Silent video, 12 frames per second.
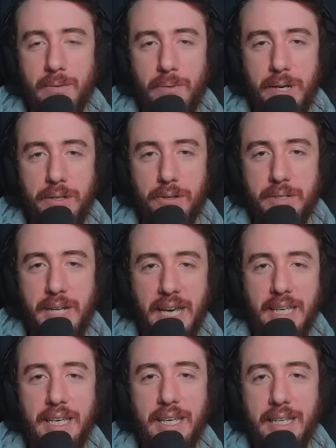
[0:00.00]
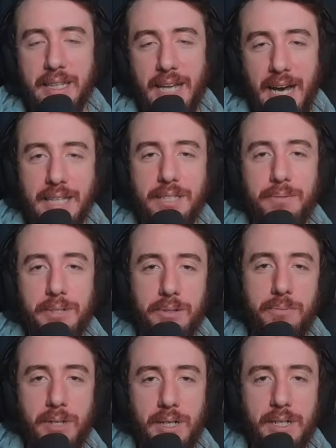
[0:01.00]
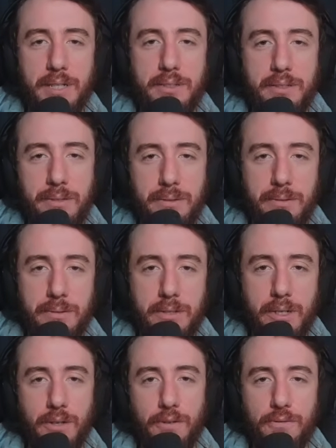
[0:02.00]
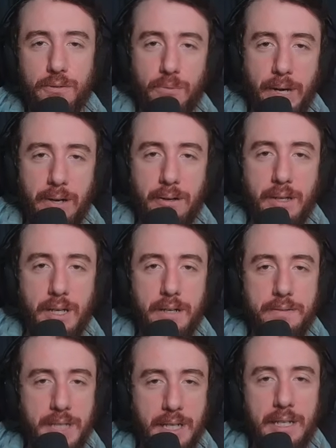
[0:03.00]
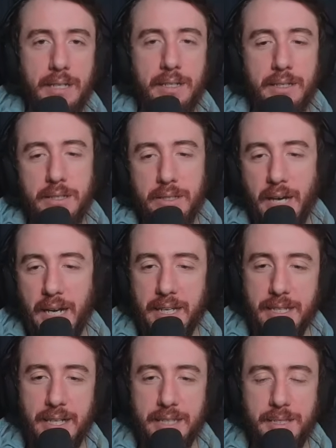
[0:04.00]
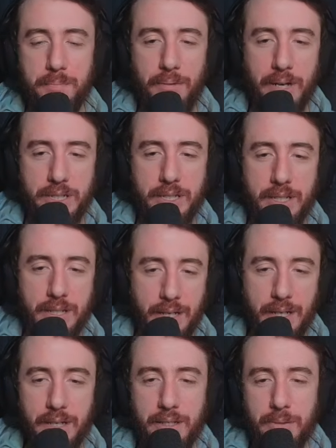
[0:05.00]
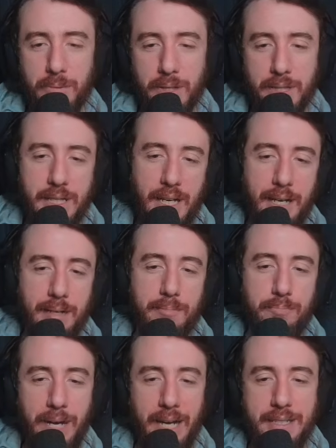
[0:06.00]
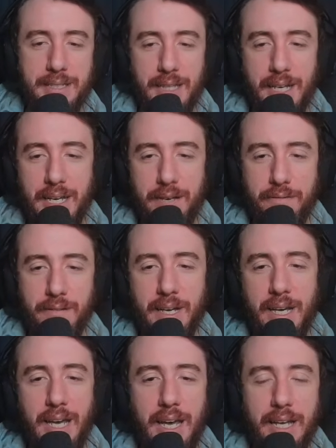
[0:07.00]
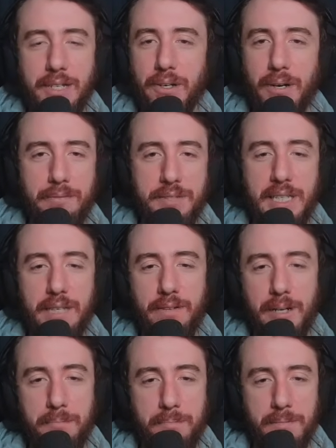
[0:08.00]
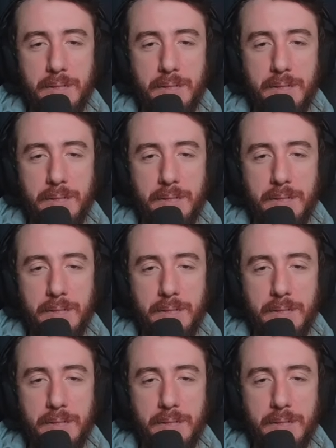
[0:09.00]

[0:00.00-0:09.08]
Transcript: when you're tanky, that's when you want to go for rare gloves. You got to get that suppression, you want that max life, and you don't have to give up